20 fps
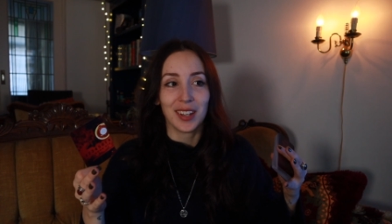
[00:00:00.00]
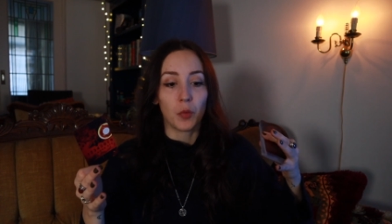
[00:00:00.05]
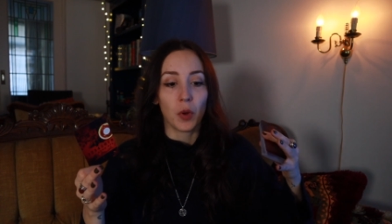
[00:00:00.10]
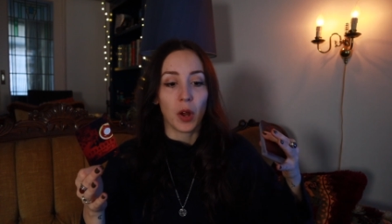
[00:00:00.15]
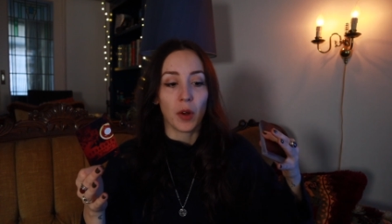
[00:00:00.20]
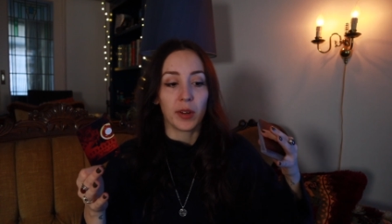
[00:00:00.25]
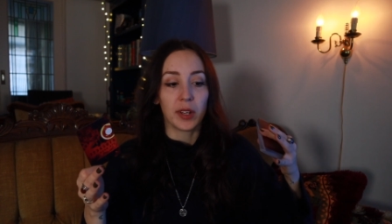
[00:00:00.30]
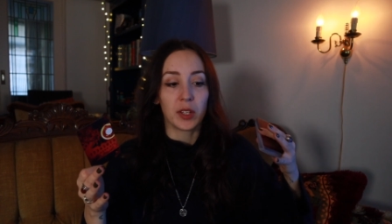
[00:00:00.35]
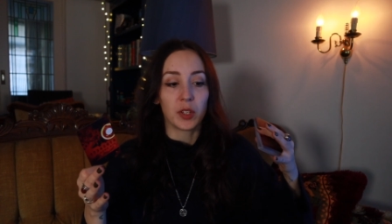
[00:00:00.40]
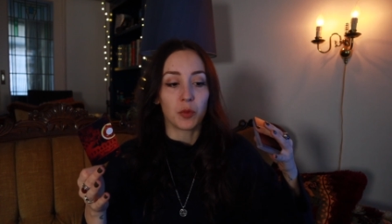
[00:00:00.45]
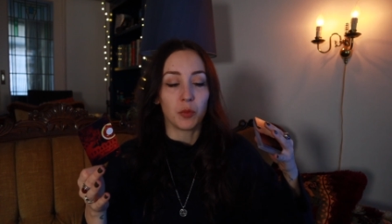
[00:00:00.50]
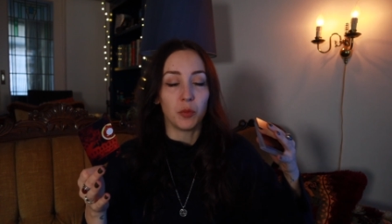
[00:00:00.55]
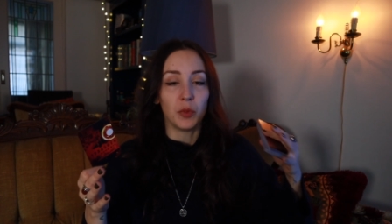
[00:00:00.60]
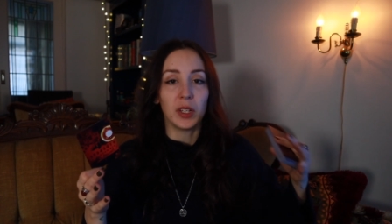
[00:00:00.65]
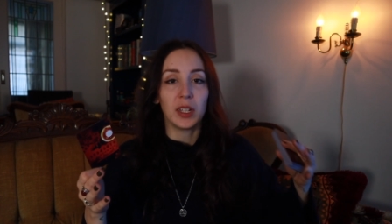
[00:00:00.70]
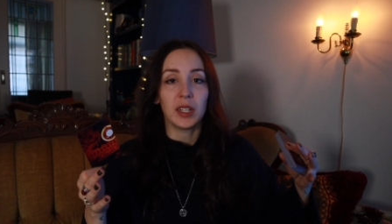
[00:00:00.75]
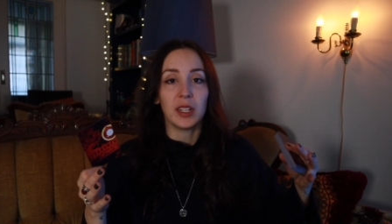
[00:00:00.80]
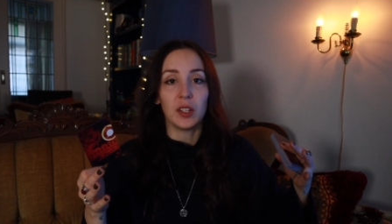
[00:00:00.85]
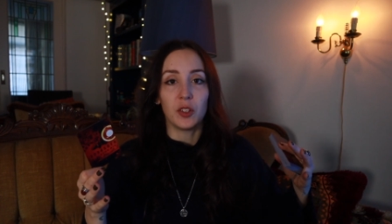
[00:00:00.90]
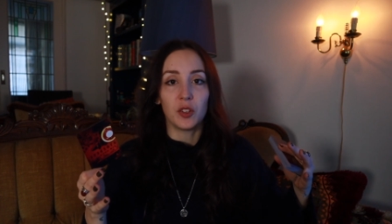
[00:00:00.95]
where it's
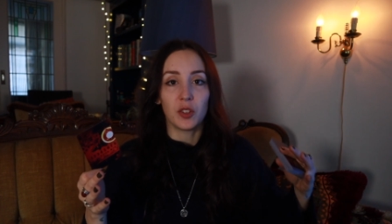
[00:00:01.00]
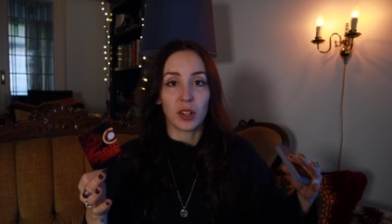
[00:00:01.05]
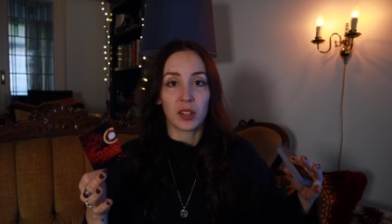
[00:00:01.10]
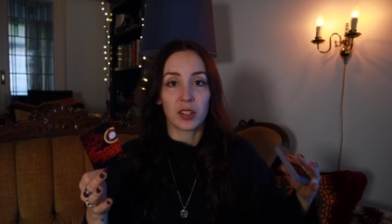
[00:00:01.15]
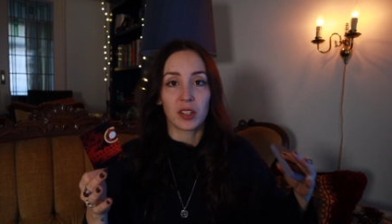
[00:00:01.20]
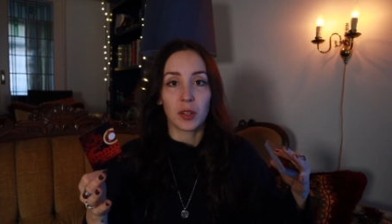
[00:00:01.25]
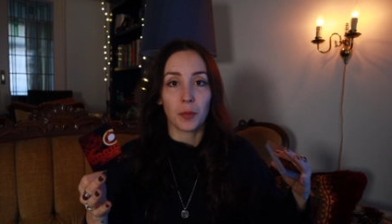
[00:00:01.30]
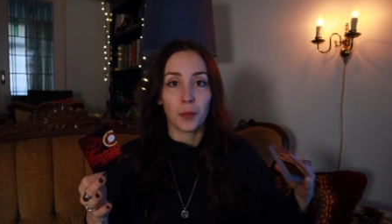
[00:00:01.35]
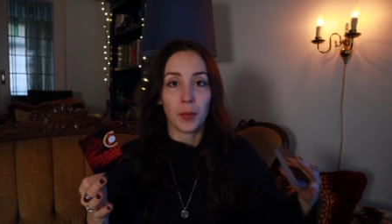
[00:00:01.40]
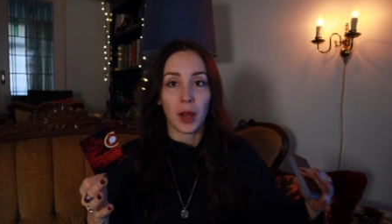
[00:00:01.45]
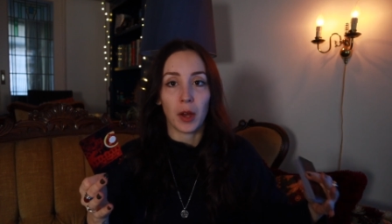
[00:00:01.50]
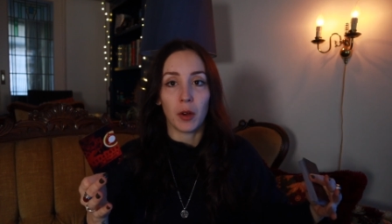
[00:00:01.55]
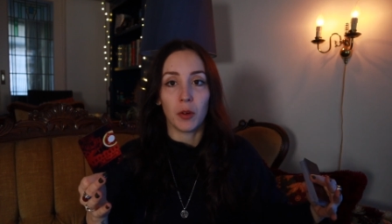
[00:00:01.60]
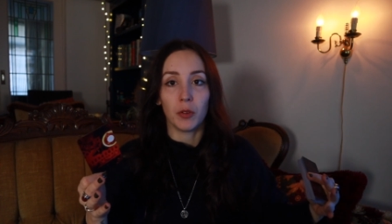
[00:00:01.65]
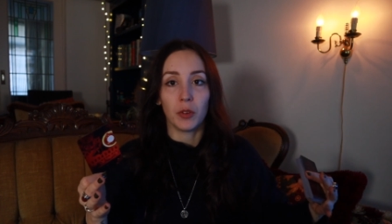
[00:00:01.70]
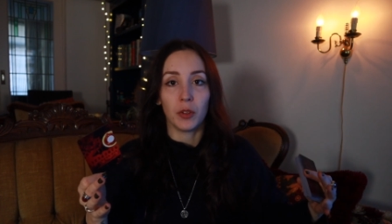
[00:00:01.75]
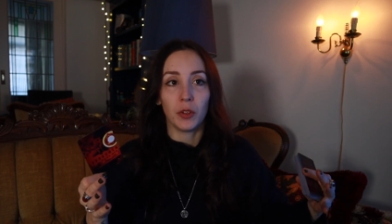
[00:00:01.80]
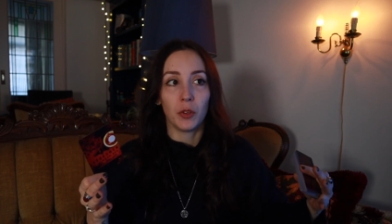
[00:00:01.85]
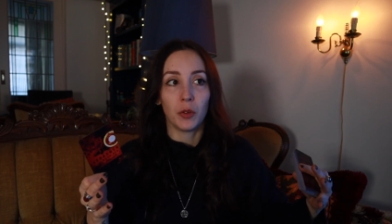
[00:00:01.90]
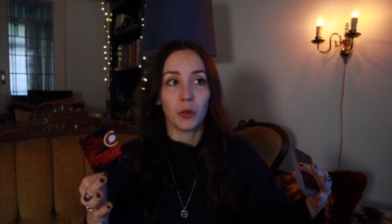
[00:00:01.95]
really just
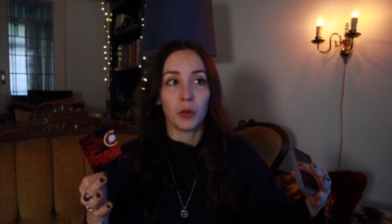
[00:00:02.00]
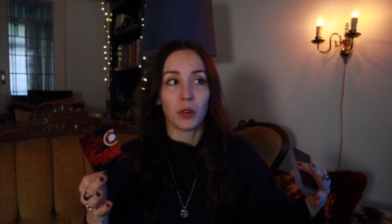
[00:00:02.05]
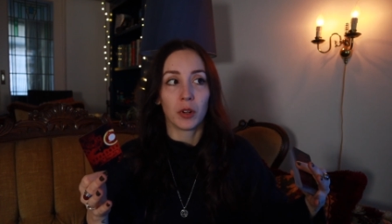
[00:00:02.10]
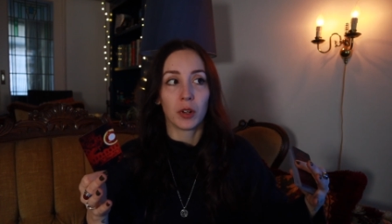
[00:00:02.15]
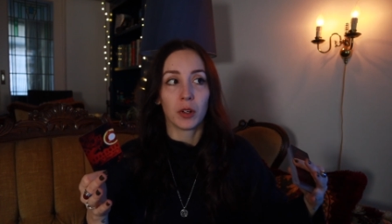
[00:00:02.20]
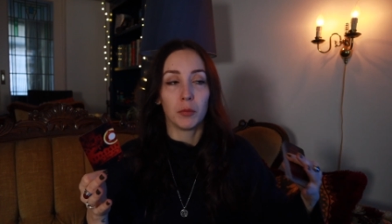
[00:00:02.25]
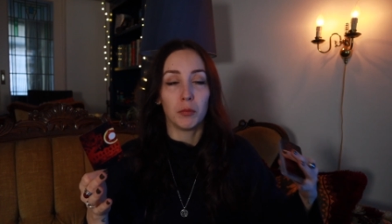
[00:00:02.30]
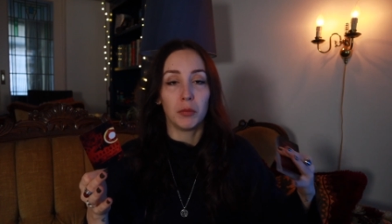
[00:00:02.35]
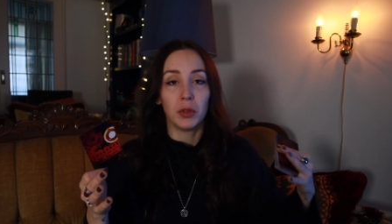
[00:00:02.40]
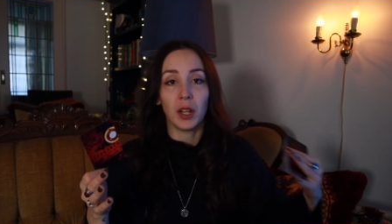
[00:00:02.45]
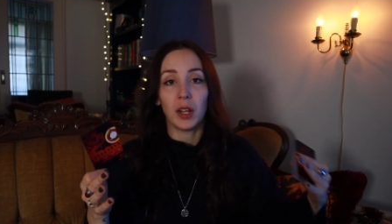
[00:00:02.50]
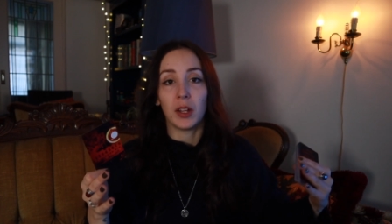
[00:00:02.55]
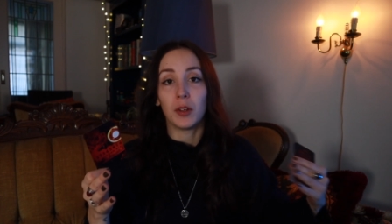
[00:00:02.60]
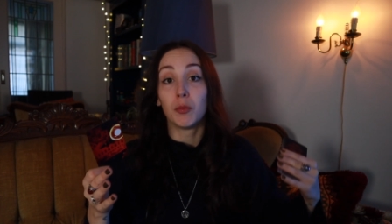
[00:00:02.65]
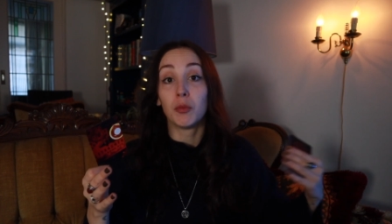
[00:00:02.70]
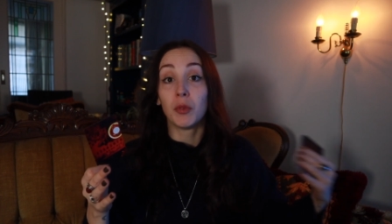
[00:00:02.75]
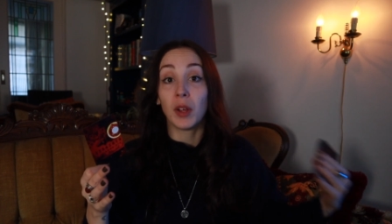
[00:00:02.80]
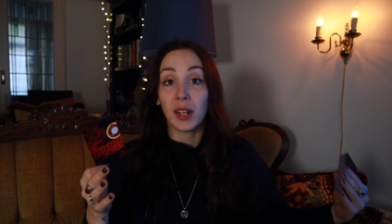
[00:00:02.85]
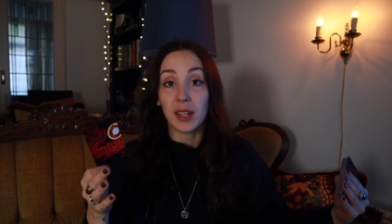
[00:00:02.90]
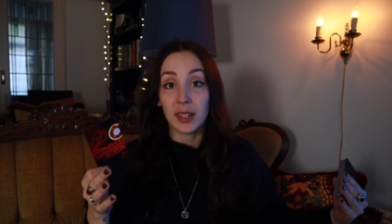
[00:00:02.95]
about your blood
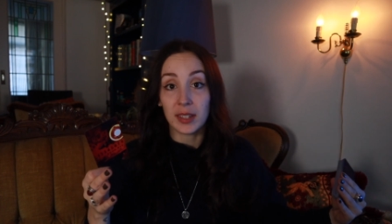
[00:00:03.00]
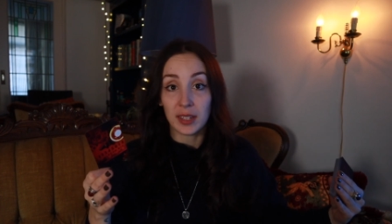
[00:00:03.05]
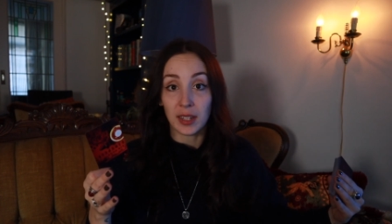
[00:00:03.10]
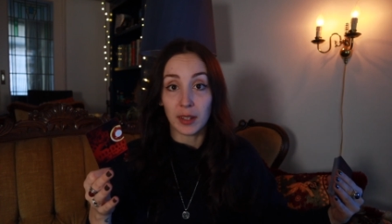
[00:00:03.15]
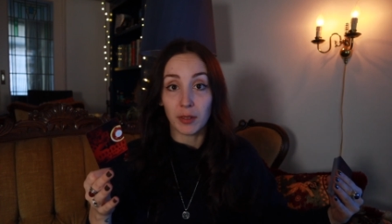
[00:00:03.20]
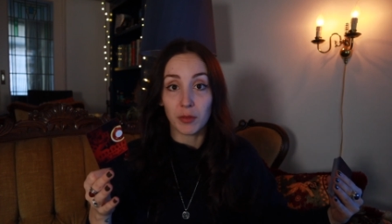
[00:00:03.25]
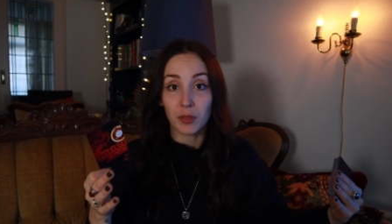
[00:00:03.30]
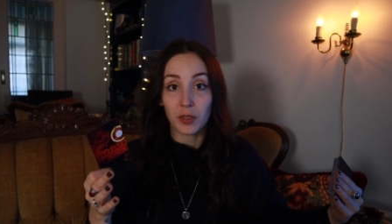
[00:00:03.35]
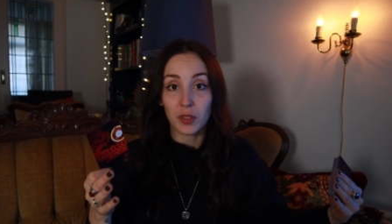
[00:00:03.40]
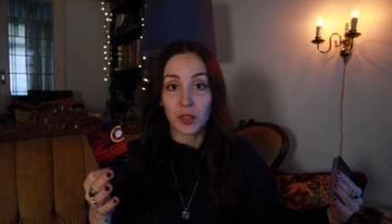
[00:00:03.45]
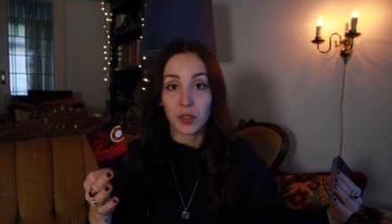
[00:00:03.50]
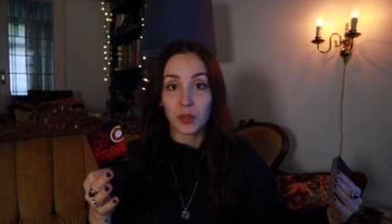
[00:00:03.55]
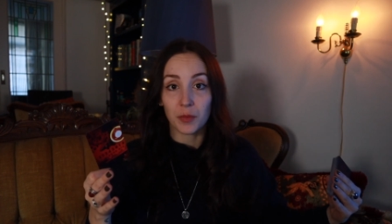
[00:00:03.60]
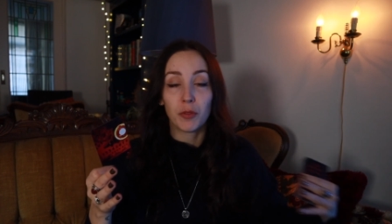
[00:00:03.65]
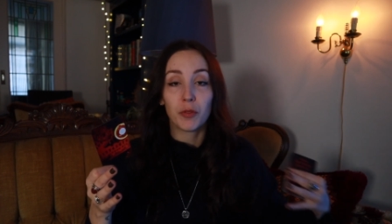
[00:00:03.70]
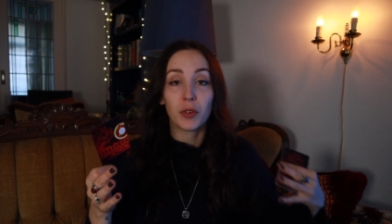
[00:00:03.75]
relatives.